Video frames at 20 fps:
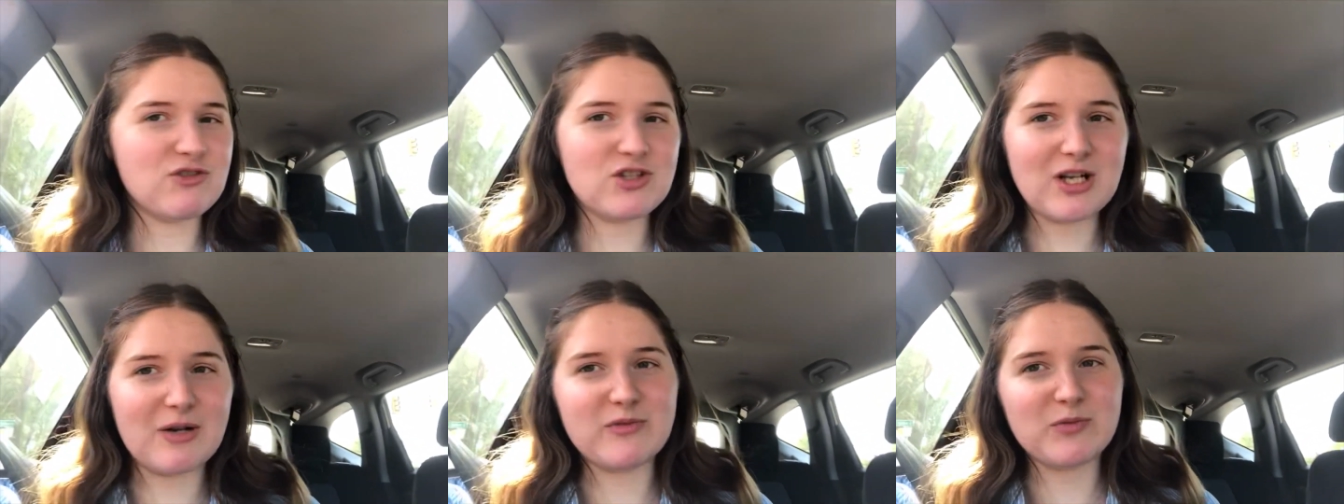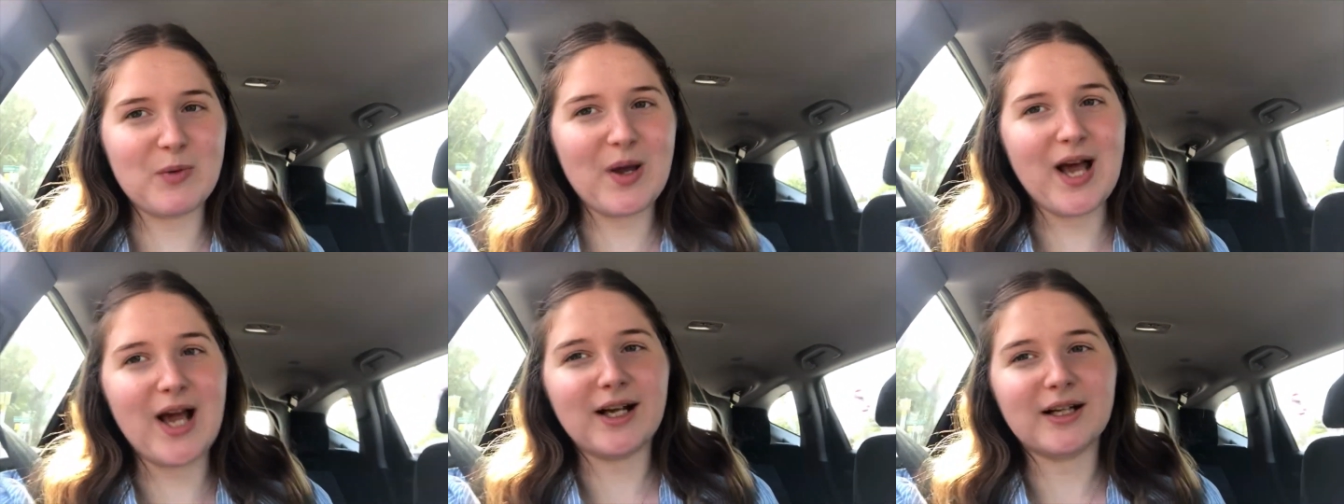she comes
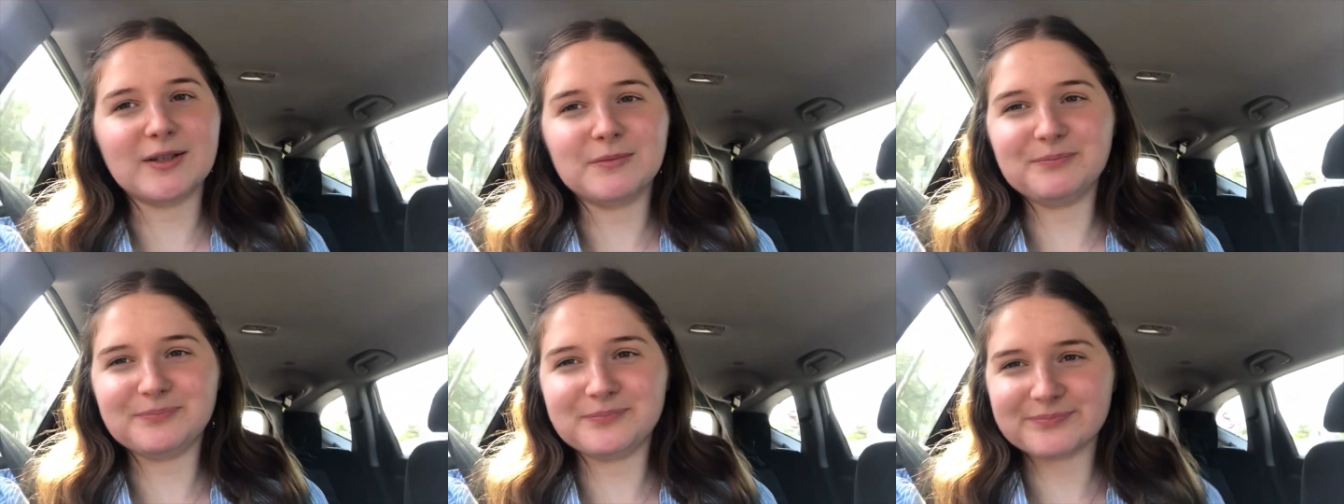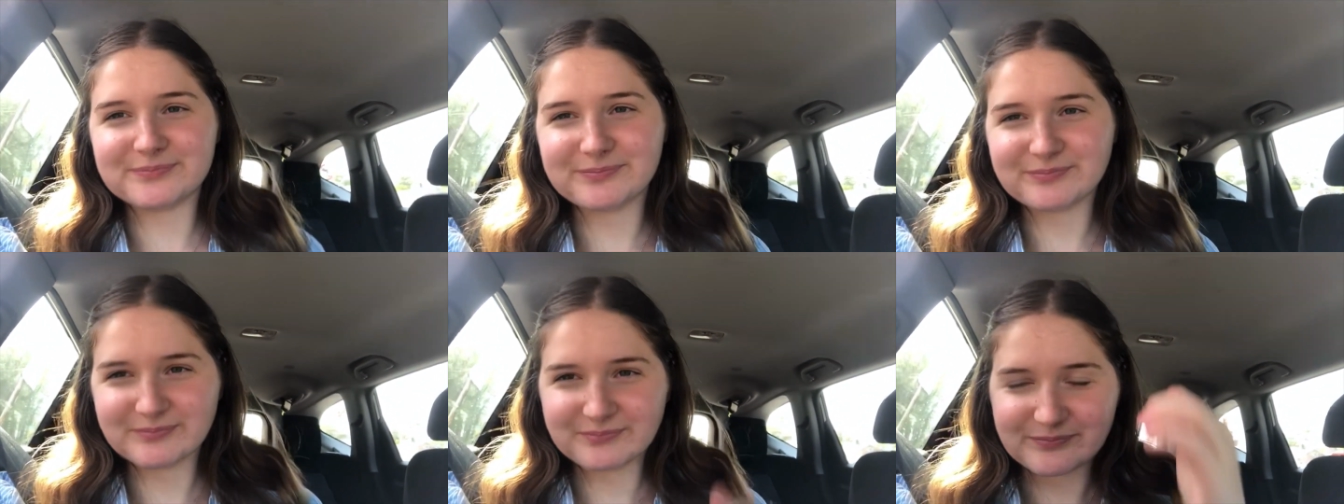back?
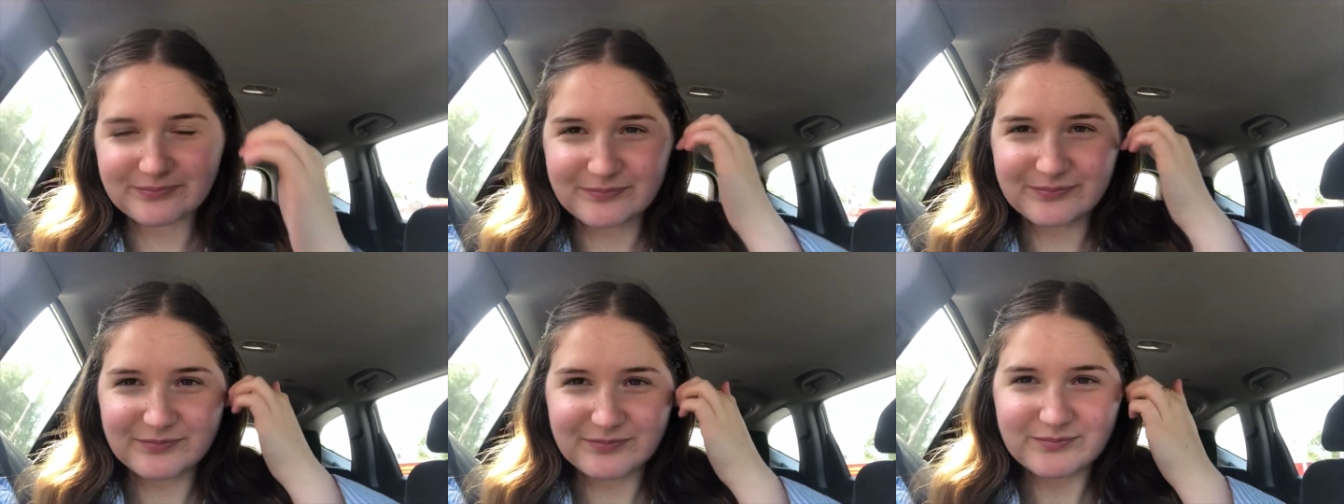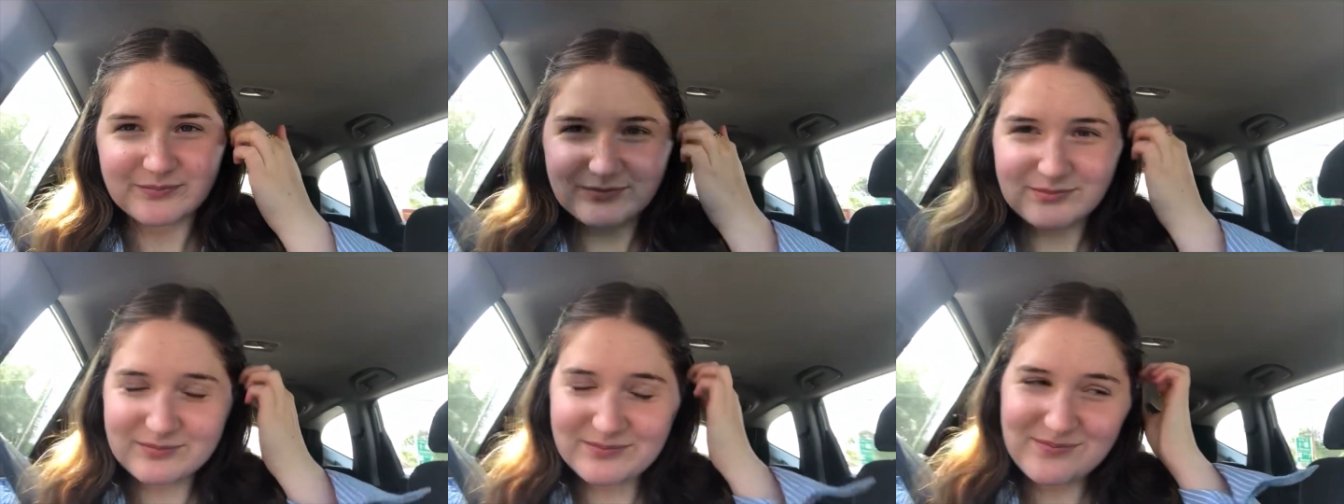
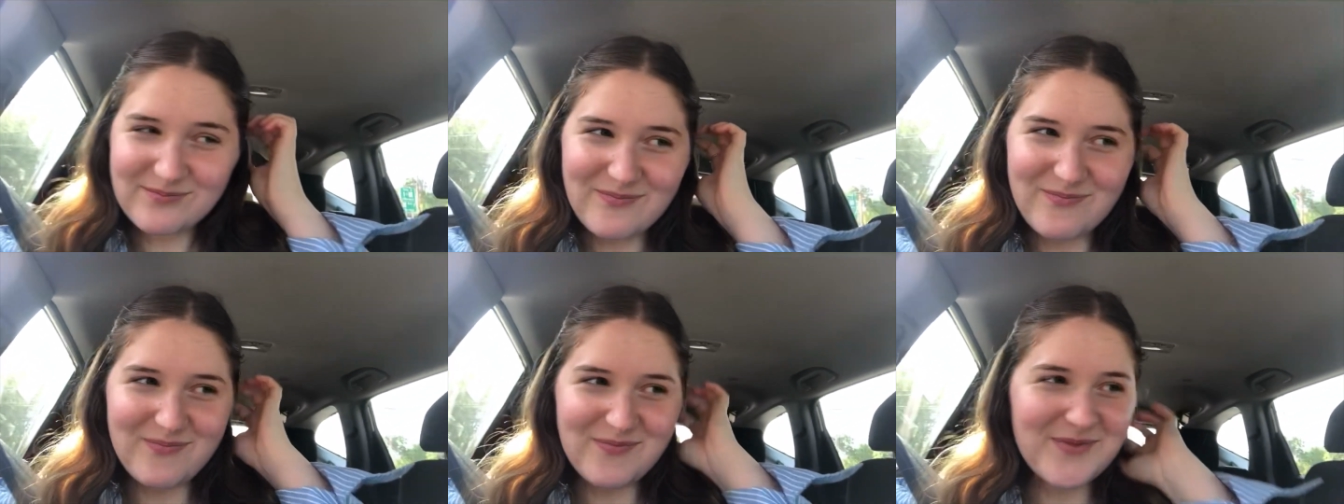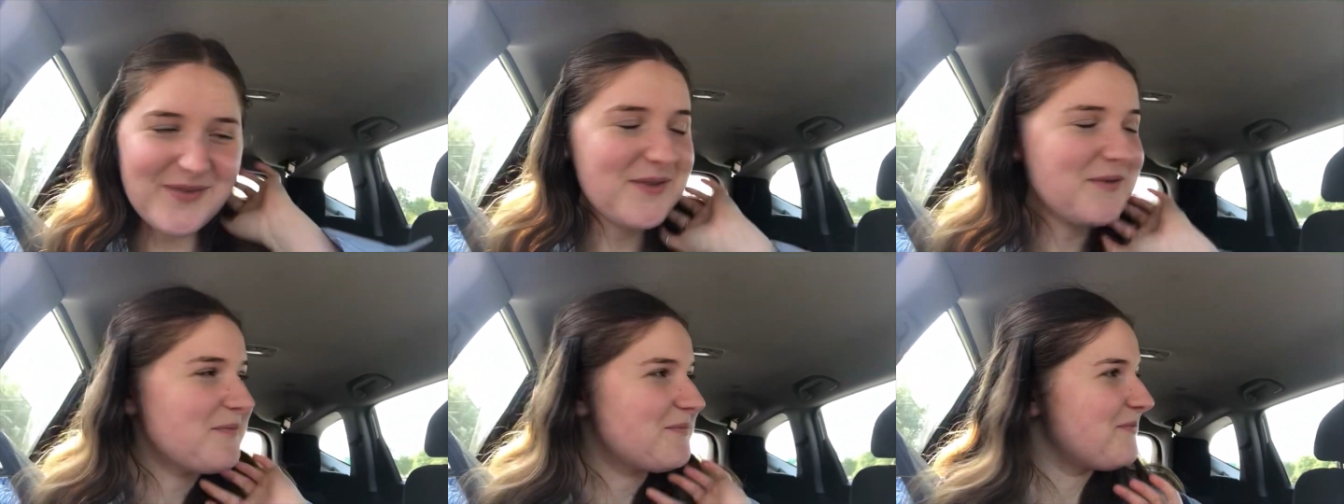My
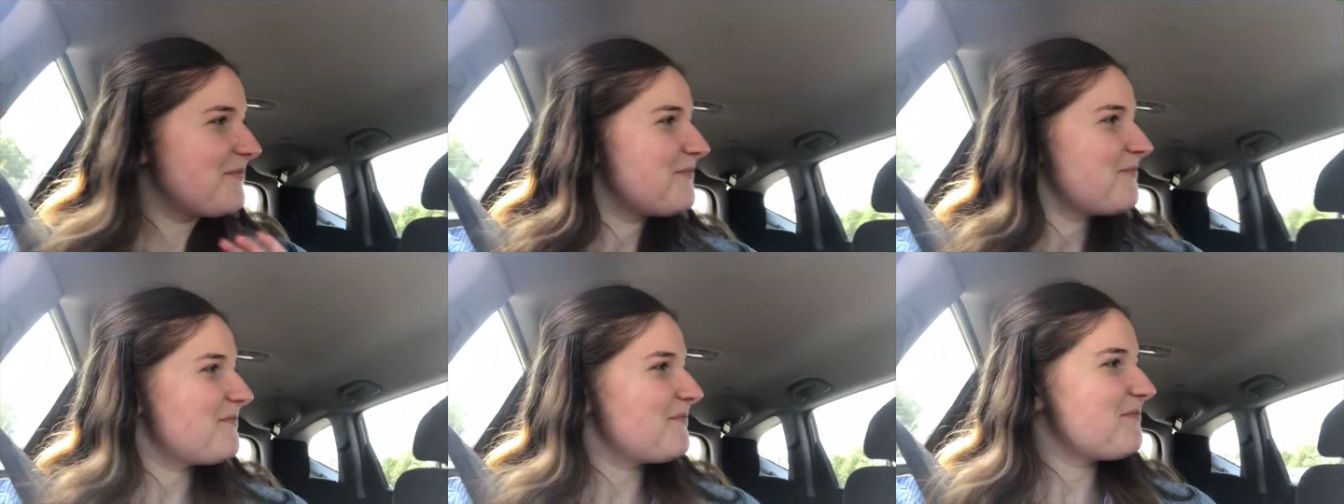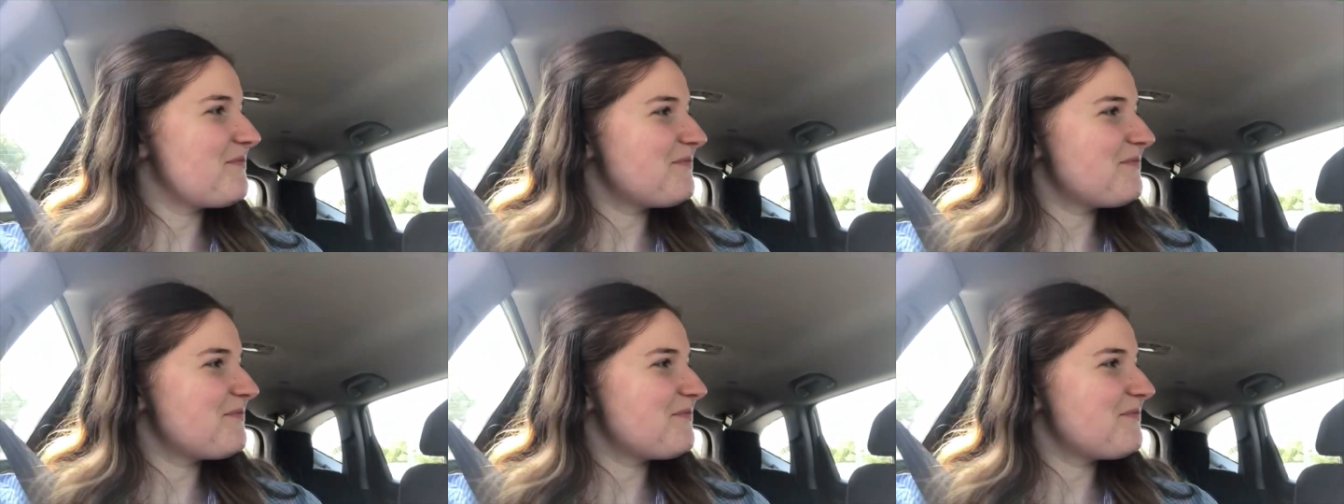facial expression